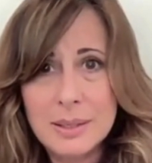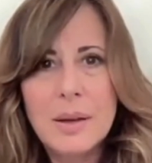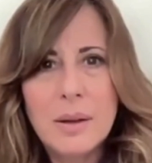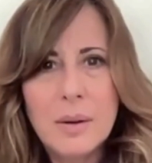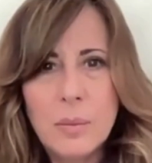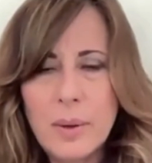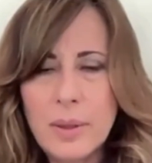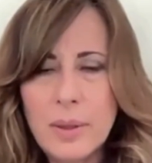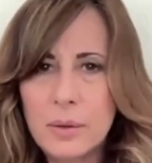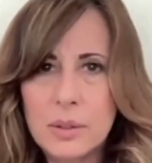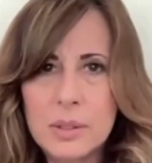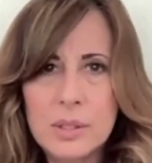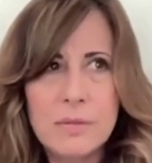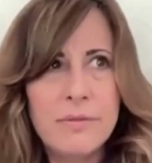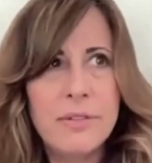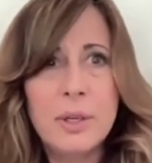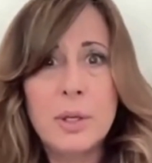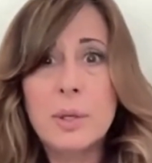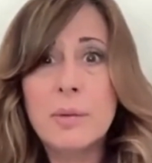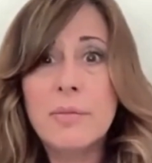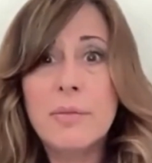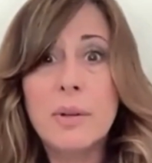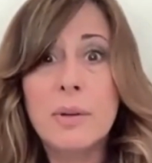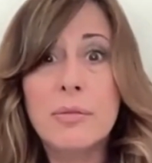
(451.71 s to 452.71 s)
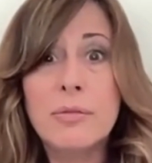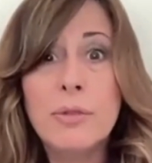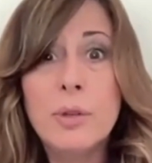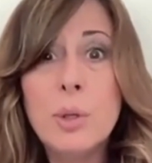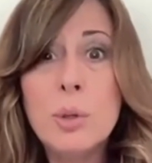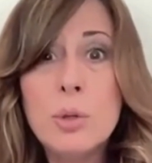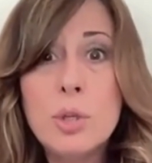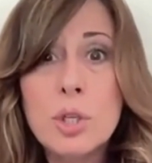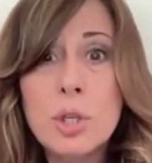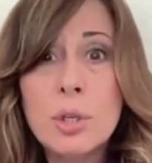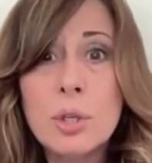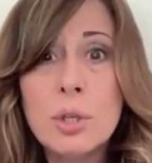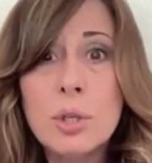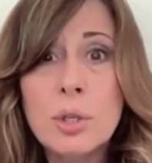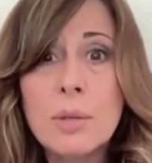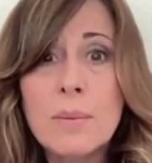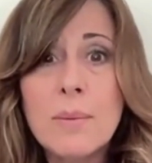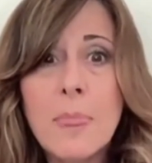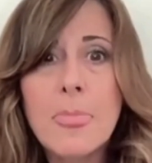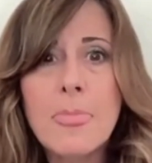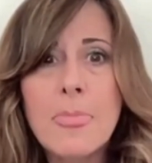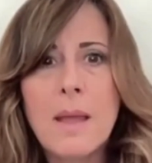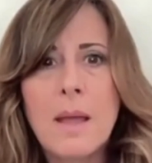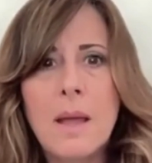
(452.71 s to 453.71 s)
Whether it's fear of the future,
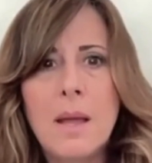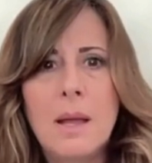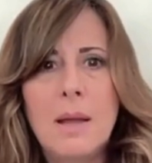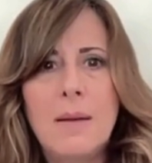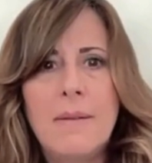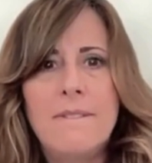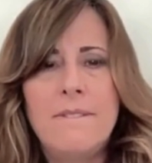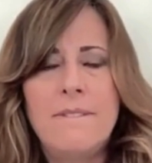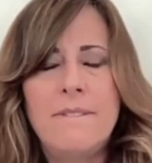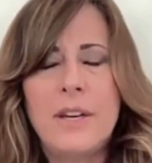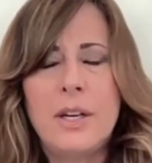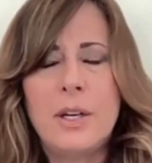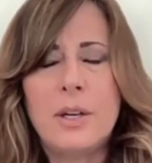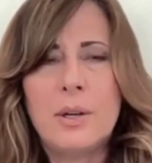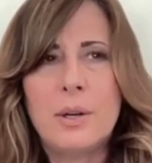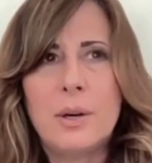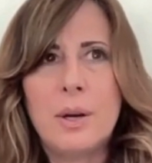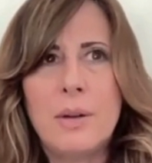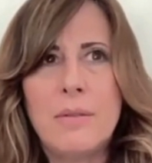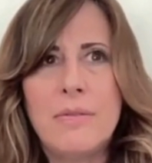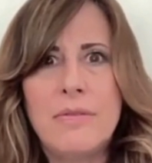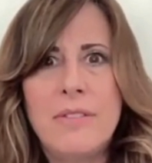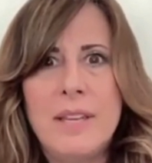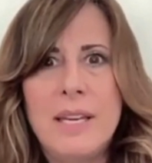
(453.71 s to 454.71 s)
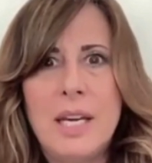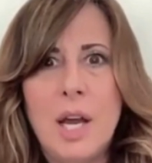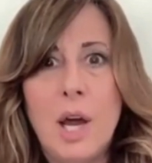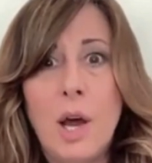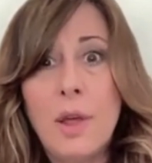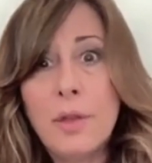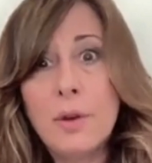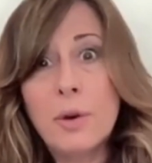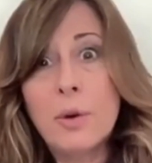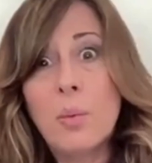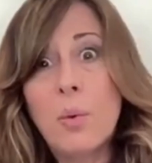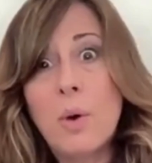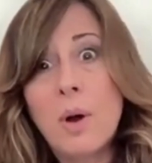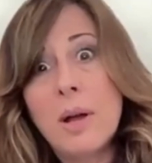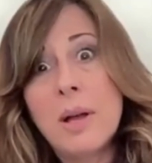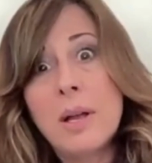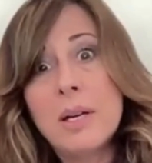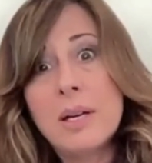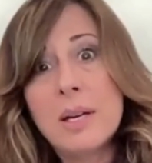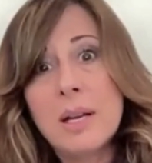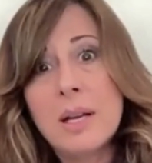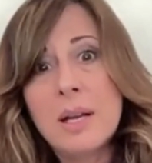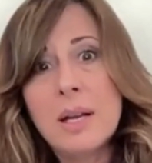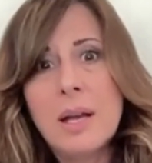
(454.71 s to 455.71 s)
fear of the other
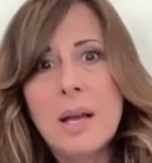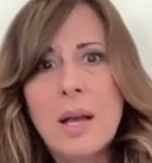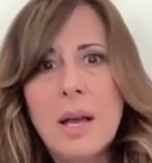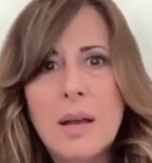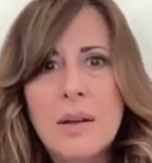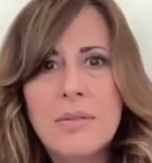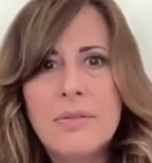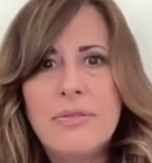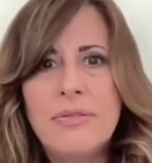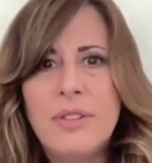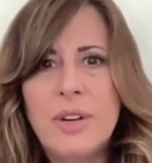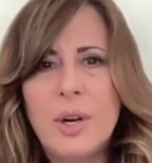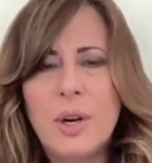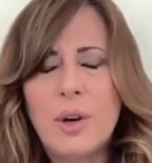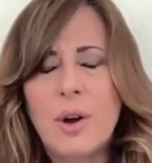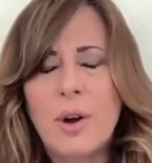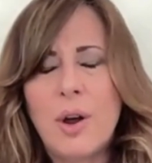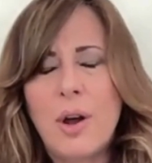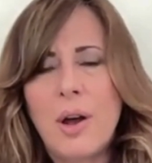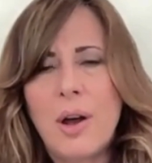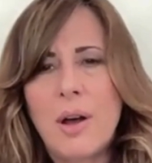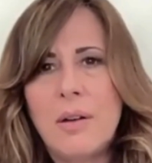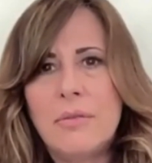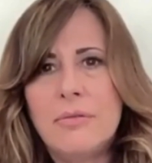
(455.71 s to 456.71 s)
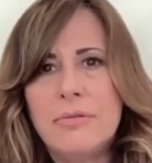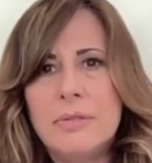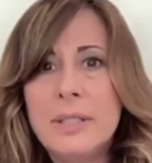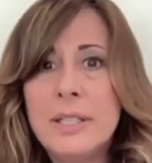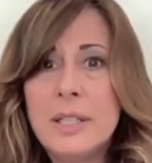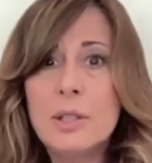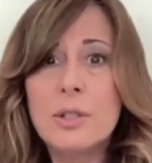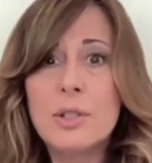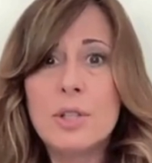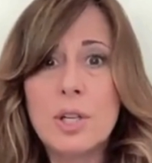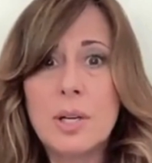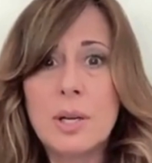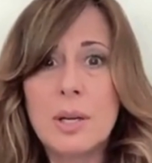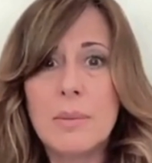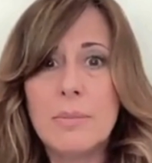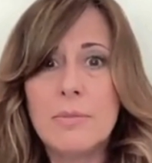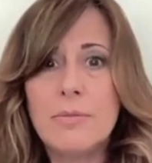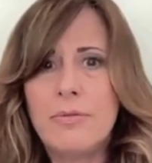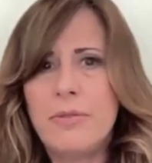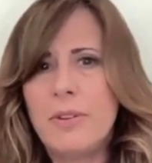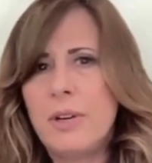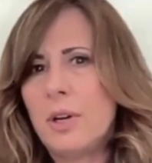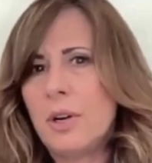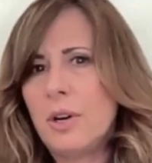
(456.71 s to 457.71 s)
one, fear of leadership,
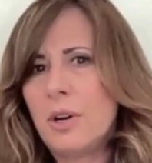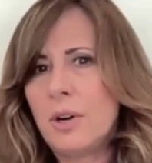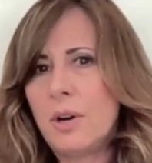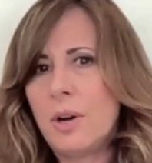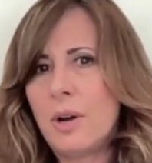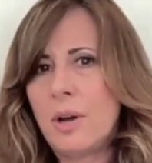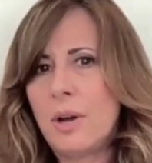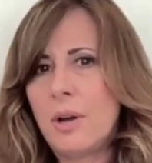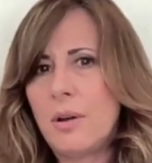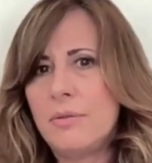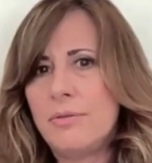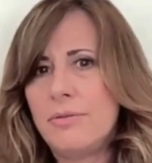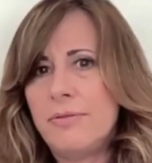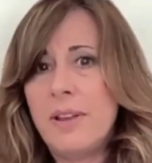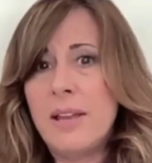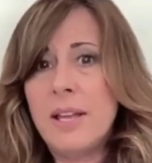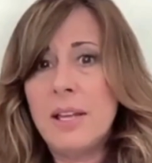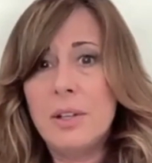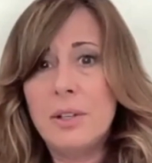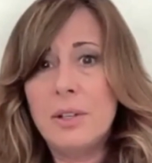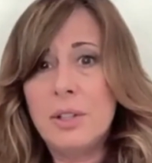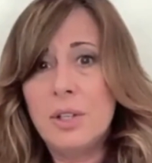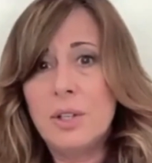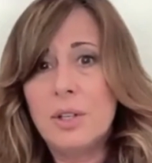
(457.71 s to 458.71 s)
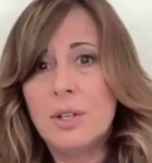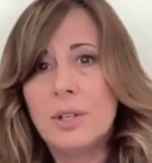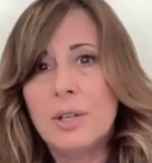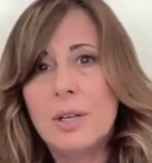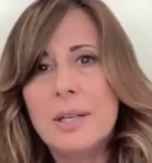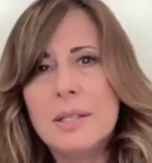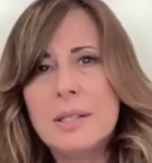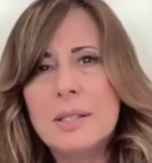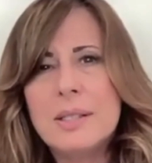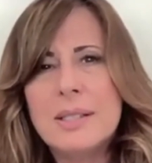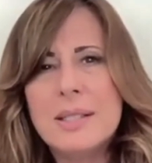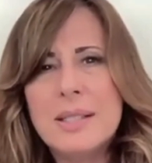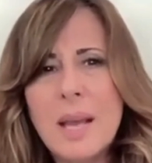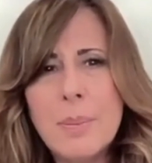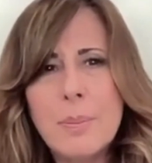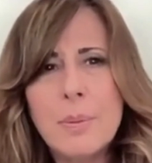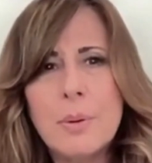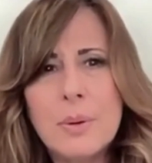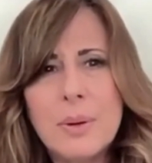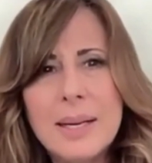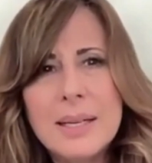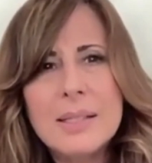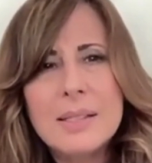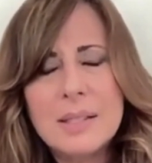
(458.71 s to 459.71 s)
fear of failure, it
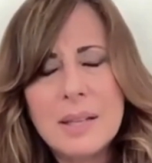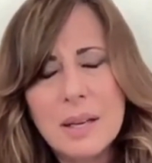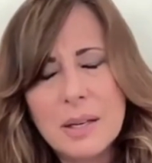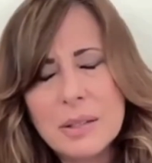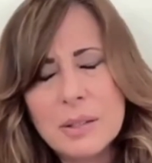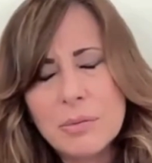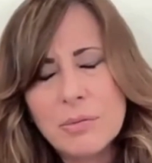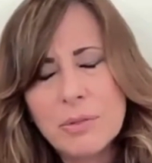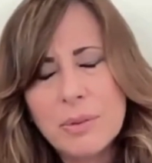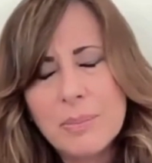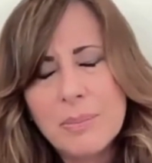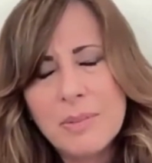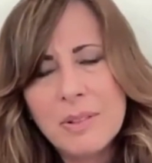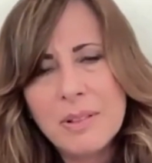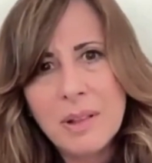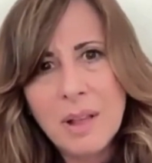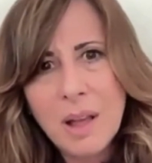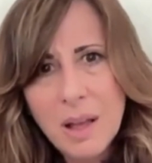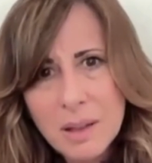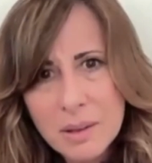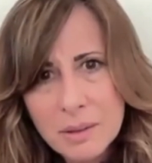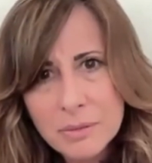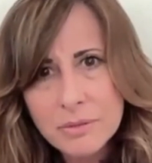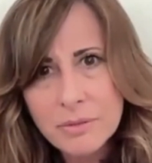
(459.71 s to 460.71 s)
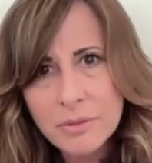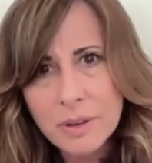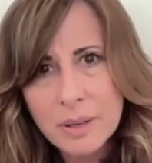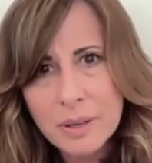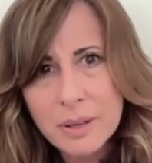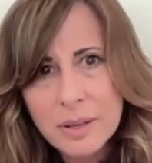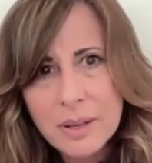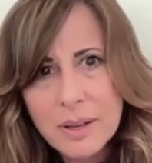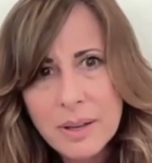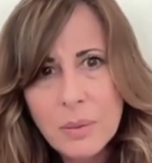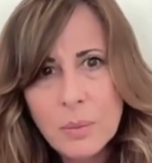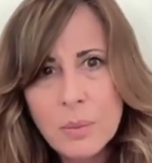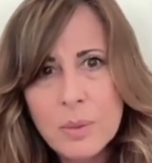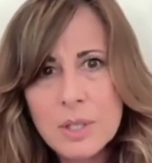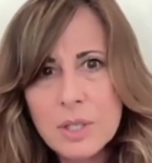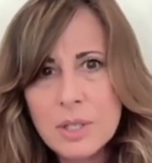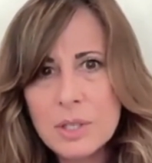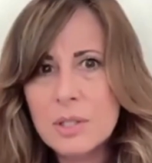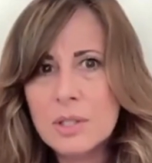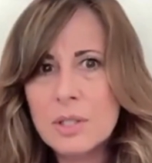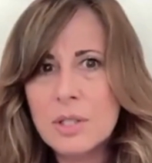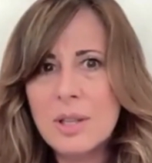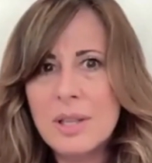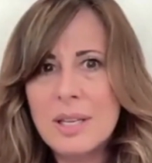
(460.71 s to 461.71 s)
separates us from love, which
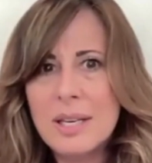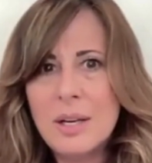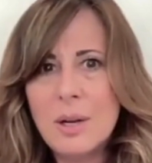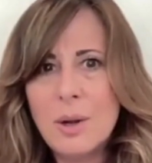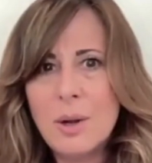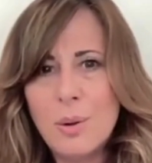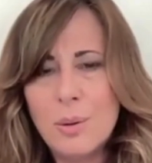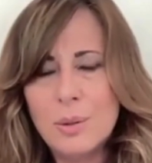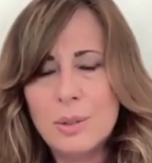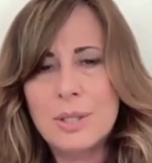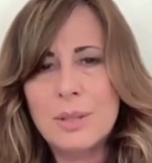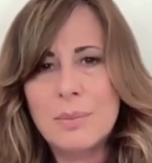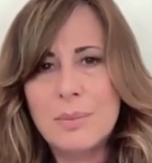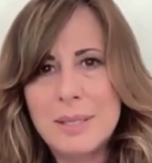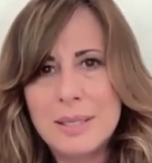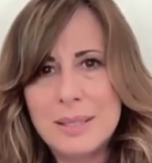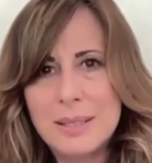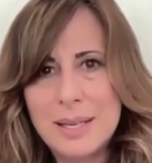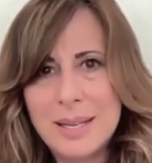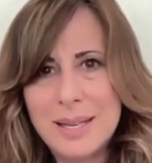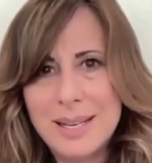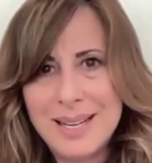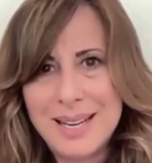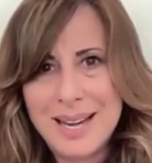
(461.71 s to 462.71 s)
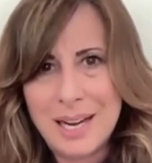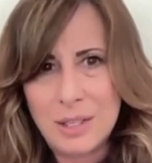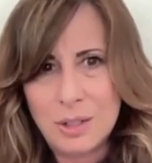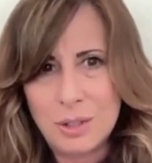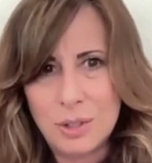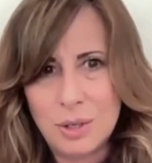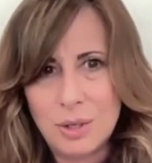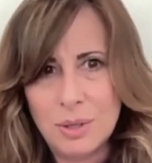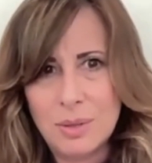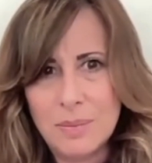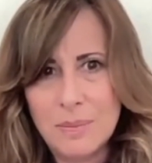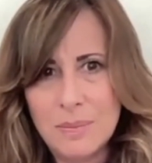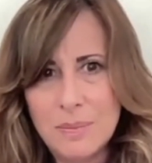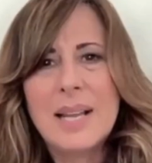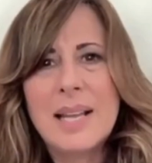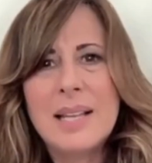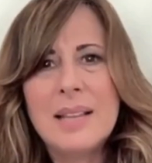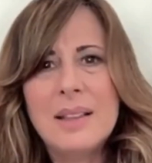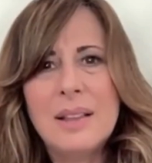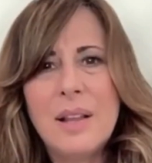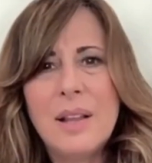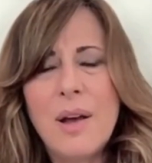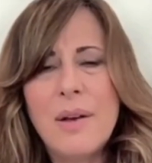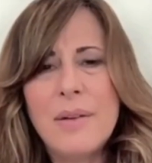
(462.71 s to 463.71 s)
is the ultimate connector.
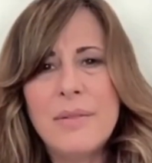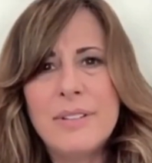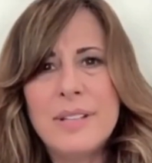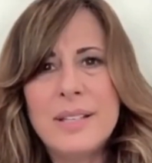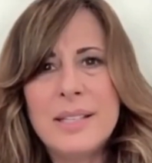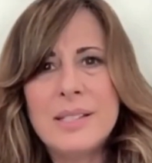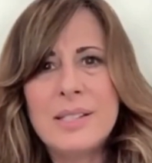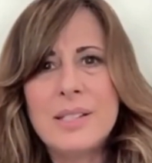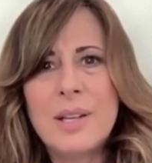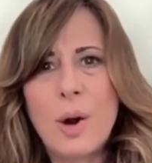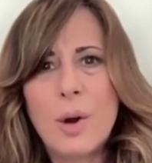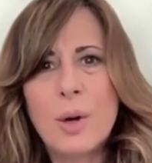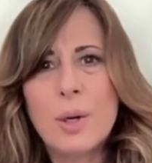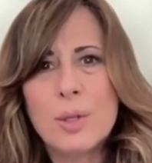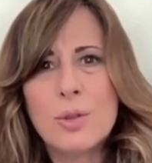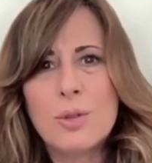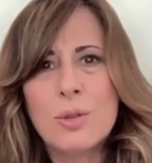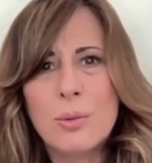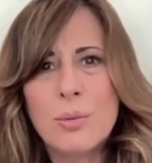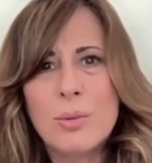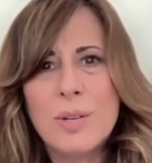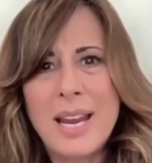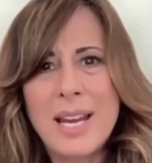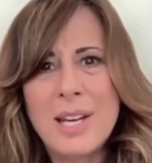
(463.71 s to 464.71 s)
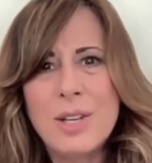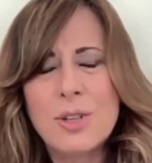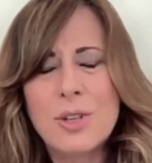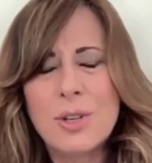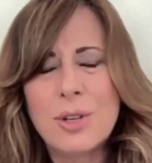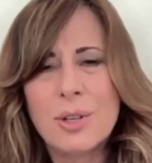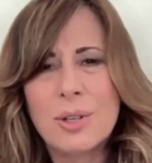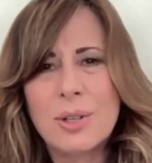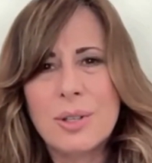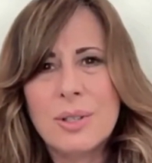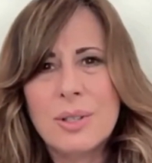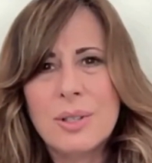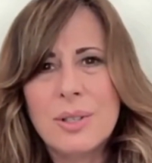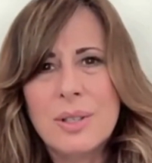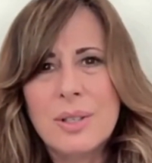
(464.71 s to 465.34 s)
And love is our true nature.